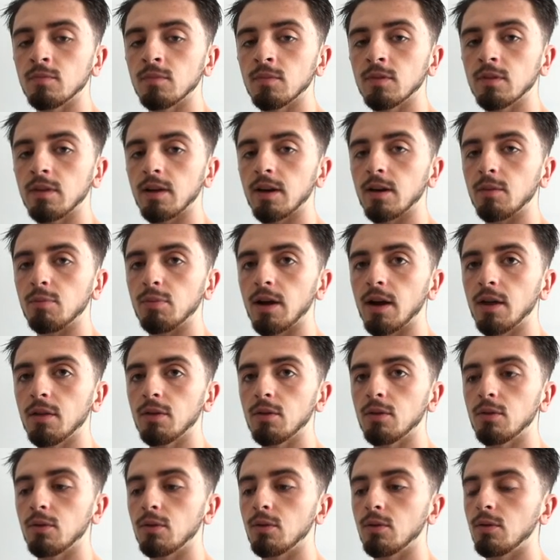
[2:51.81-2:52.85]
take a breath
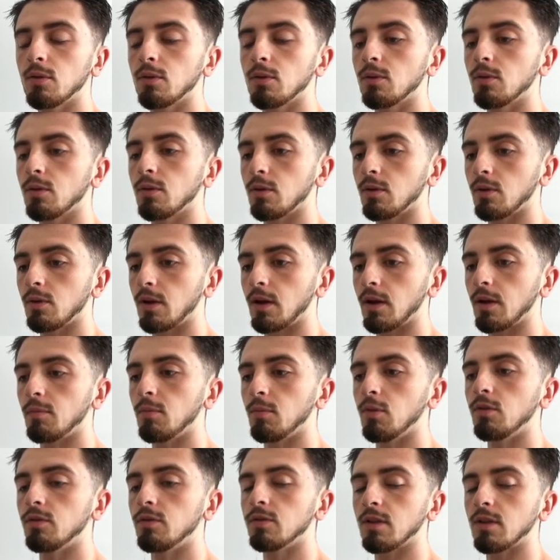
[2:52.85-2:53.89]
and
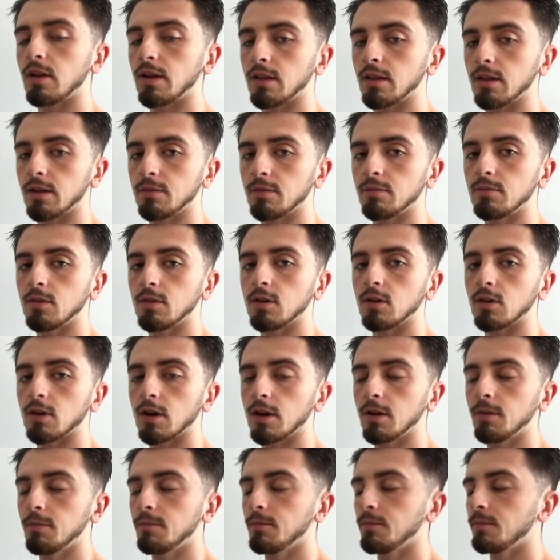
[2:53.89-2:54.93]
move slightly. Okay.
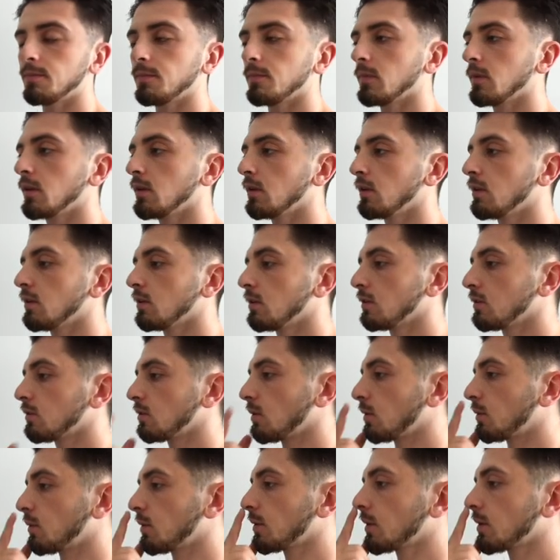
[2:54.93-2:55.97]
So
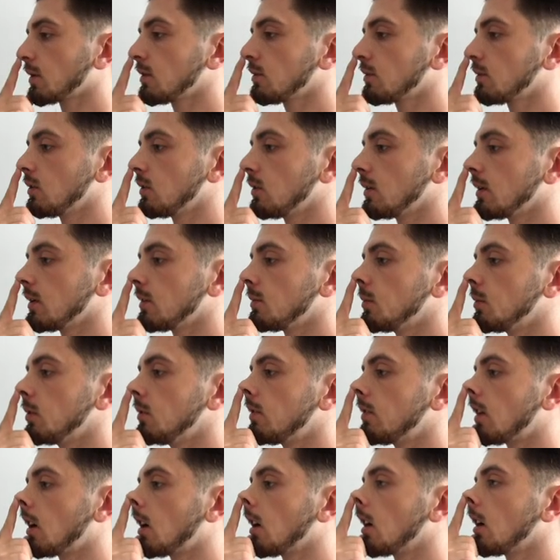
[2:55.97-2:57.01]
what we're going to do is move
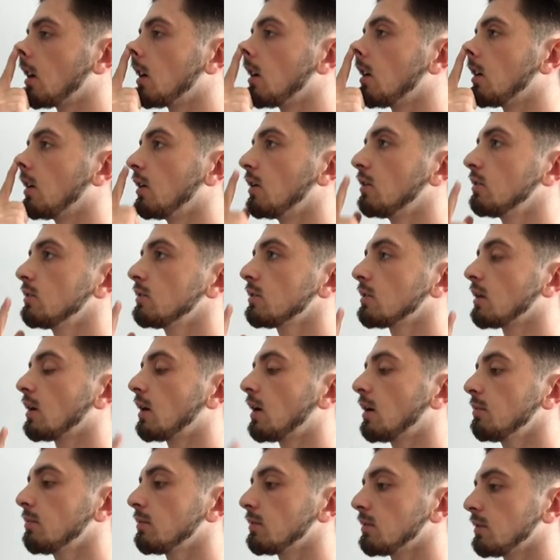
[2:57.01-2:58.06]
our nose
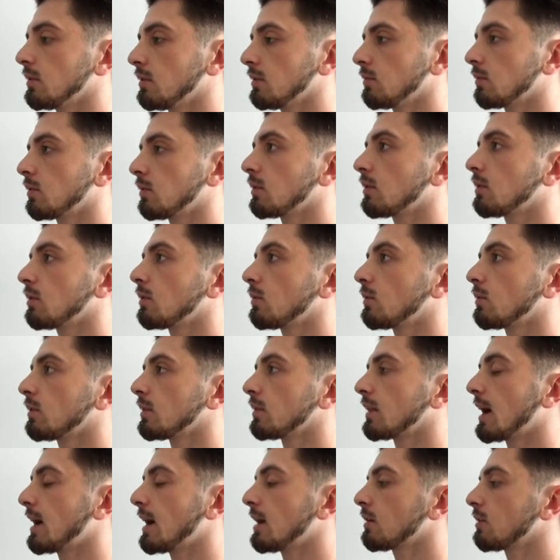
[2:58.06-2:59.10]
up. We'll
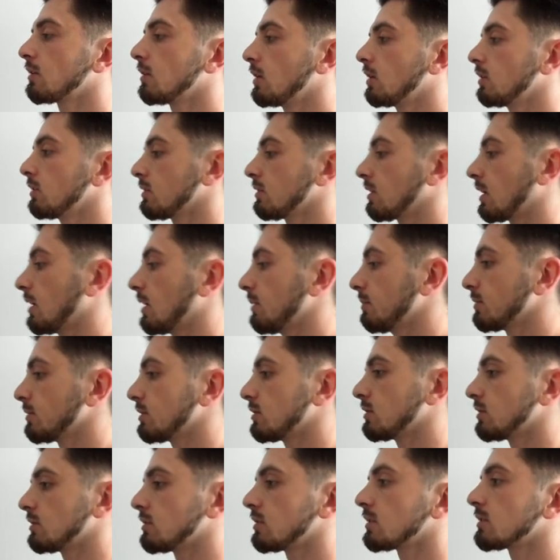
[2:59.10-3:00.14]
nod our nose up
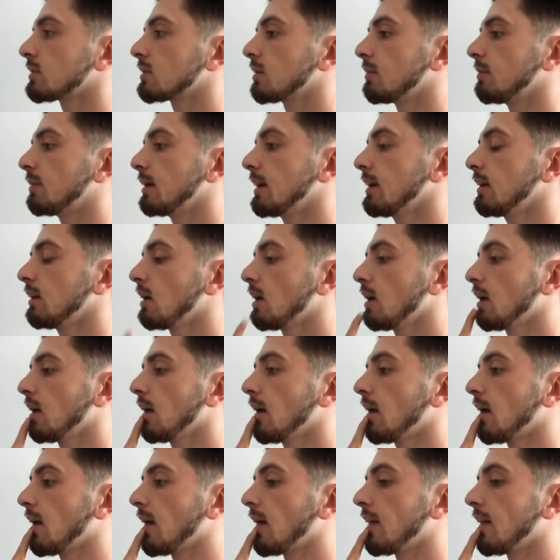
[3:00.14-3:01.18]
just a bit,
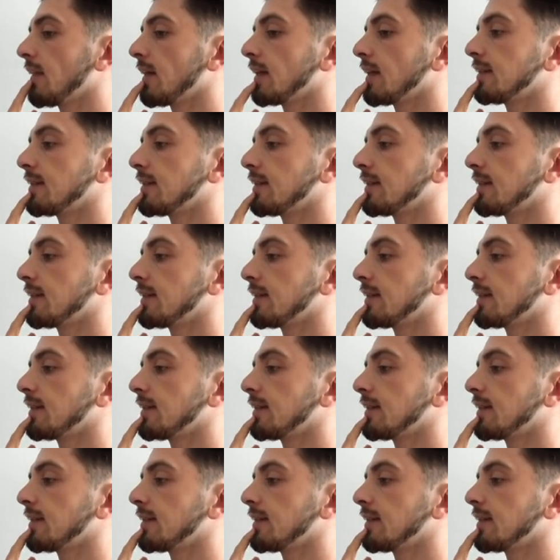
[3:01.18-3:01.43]
and then